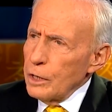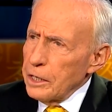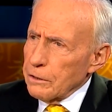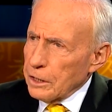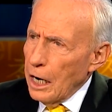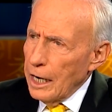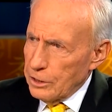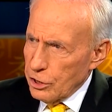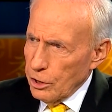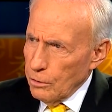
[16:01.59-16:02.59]
you hear
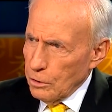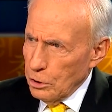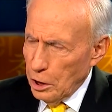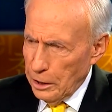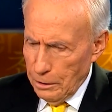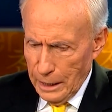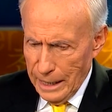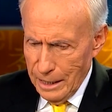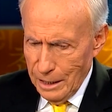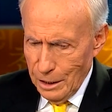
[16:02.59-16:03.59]
God so
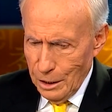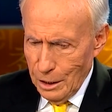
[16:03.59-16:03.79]
clearly.